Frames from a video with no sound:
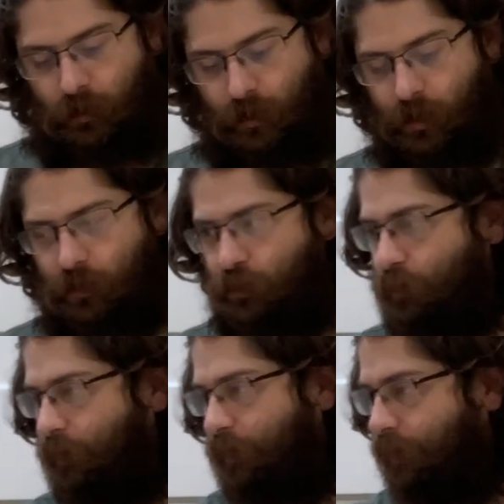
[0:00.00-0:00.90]

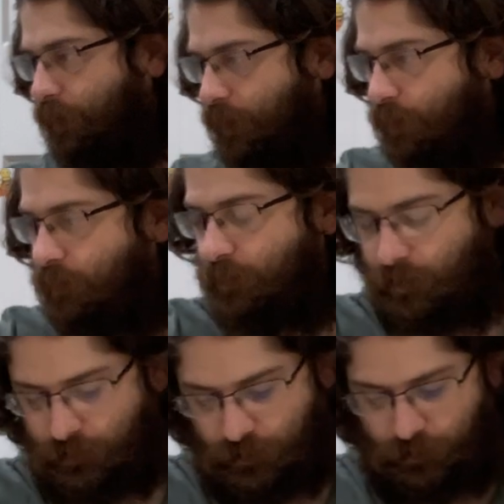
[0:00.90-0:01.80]
Actually, I think the
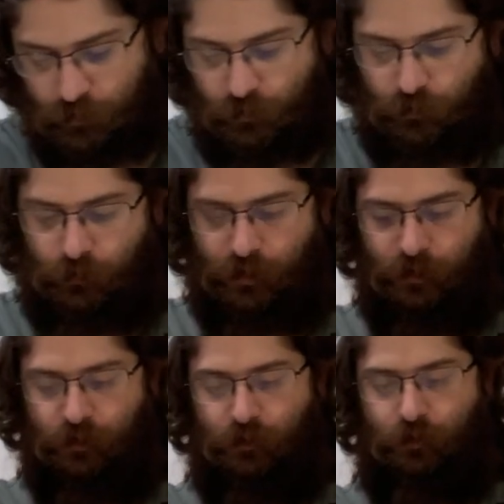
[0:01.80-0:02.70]
next thing to do
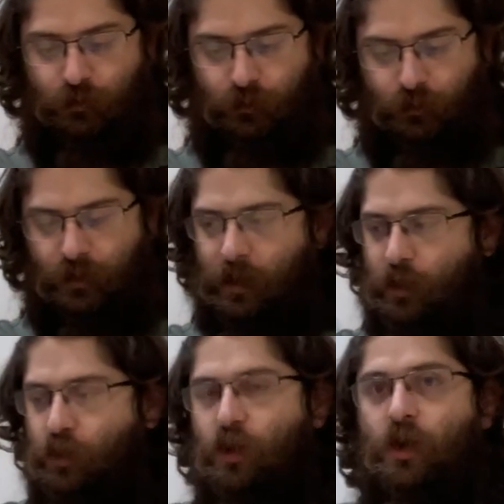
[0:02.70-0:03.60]
is to...
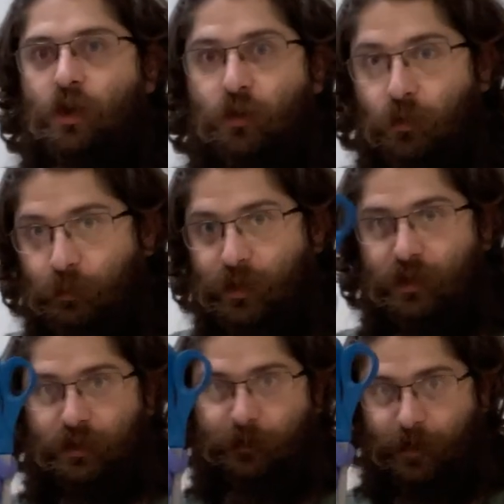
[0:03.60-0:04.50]
No,
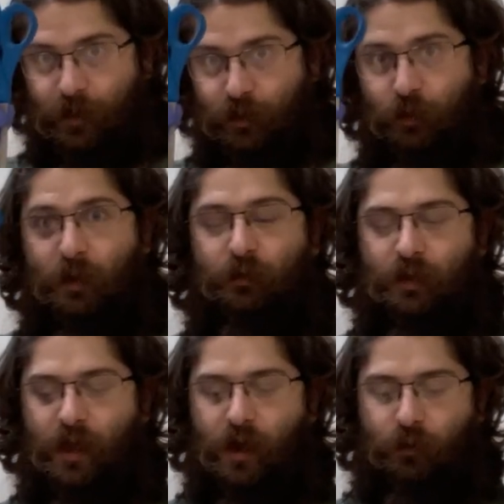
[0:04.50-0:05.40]
because if I cut them out
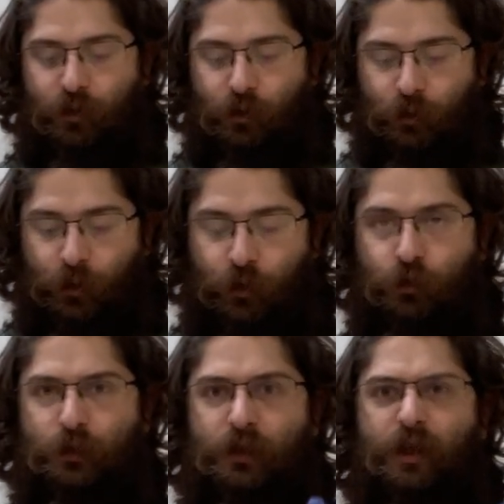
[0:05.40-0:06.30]
now, they'll
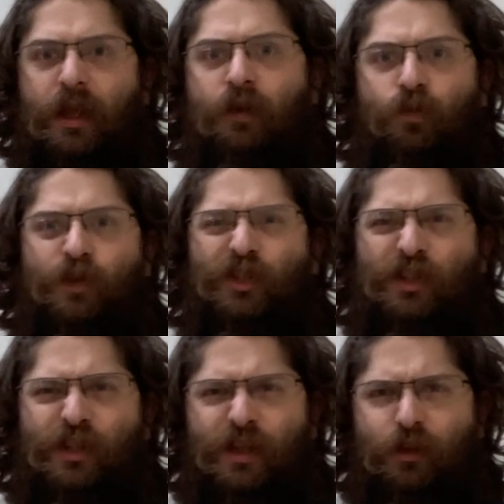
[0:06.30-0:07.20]
lose a lot of
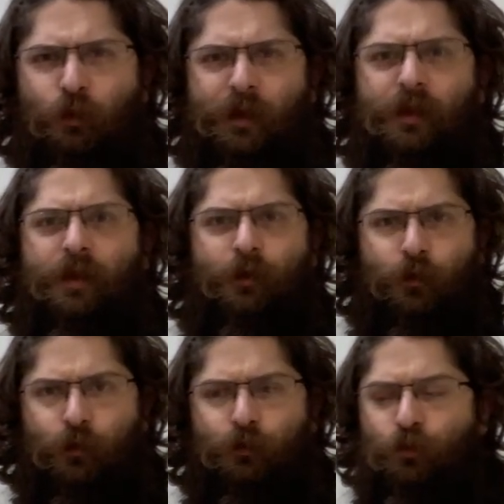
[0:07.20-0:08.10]
rigidity. They'll be a lot
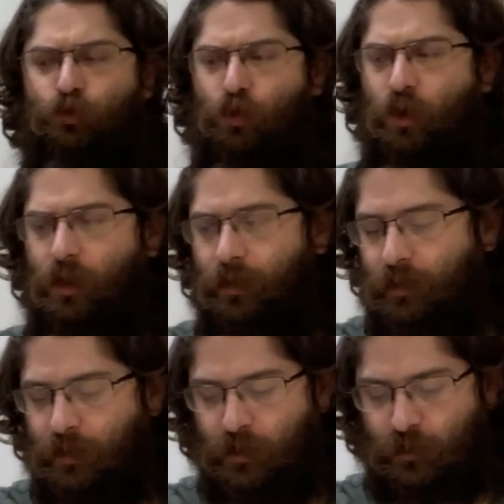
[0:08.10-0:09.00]
harder to draw on.
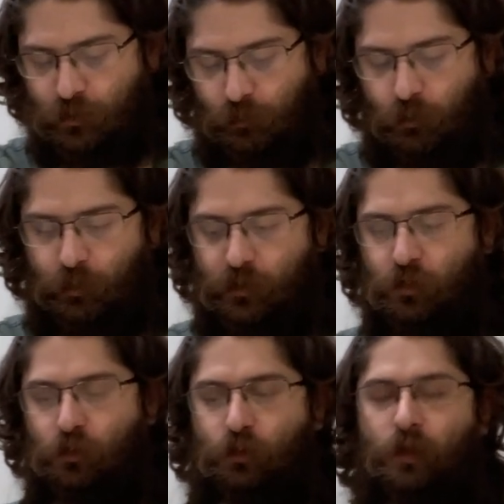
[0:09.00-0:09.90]
So I'm going
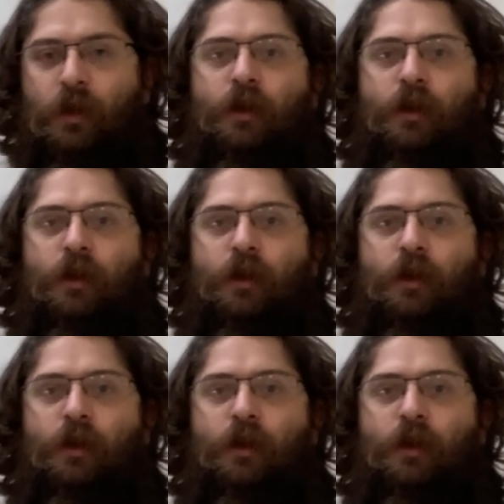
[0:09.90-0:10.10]
to